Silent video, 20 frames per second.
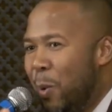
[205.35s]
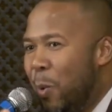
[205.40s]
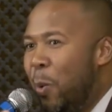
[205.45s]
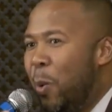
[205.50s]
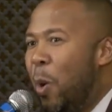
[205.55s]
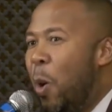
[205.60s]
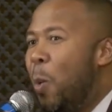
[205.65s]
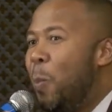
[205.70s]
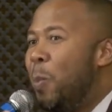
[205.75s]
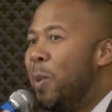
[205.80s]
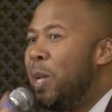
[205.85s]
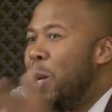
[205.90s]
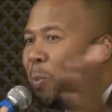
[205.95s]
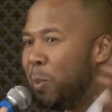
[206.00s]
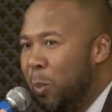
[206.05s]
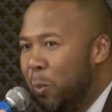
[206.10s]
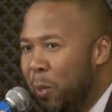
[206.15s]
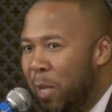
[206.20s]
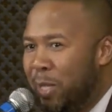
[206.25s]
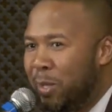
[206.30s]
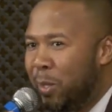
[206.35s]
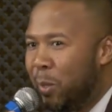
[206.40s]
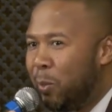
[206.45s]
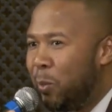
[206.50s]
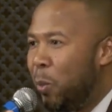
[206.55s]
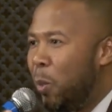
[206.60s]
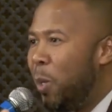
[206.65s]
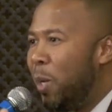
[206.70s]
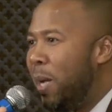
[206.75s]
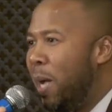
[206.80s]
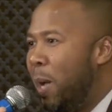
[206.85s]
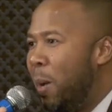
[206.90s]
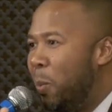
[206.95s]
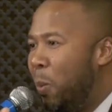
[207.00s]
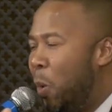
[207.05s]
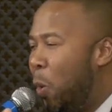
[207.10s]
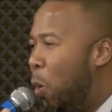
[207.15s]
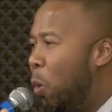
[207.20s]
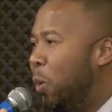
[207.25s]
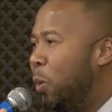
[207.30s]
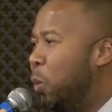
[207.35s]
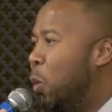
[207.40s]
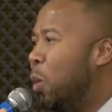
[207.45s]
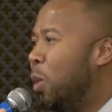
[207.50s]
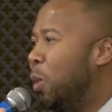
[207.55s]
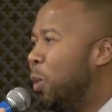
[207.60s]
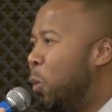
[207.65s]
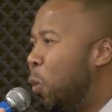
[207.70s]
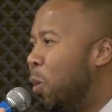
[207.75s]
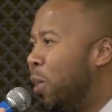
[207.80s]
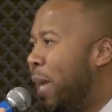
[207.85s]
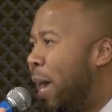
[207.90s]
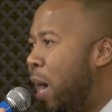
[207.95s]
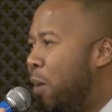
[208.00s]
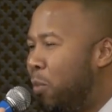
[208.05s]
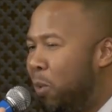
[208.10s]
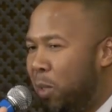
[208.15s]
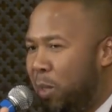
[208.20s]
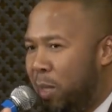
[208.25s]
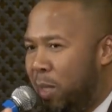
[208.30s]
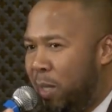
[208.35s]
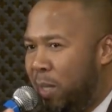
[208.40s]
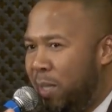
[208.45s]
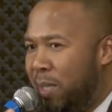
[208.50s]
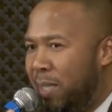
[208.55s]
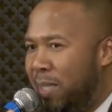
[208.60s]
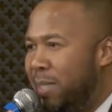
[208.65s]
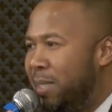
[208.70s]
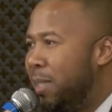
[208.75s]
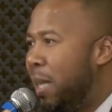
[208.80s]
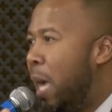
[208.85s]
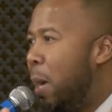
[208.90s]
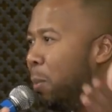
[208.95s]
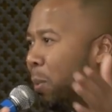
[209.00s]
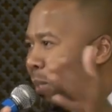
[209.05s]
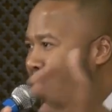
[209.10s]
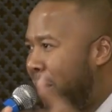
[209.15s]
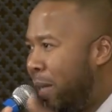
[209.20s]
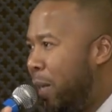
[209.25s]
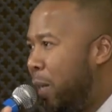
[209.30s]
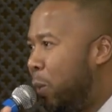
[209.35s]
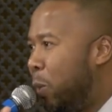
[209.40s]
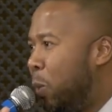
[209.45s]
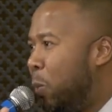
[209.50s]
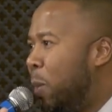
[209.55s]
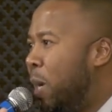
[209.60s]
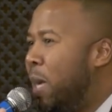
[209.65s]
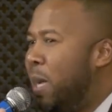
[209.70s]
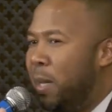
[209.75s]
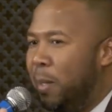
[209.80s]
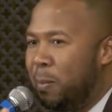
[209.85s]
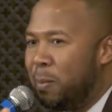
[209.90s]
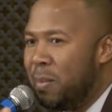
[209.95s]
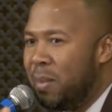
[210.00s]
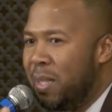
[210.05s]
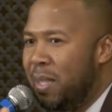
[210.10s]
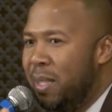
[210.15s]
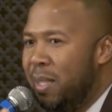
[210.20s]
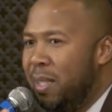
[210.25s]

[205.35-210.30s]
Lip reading: who opened up the rest of North Africa, established Qayrawan.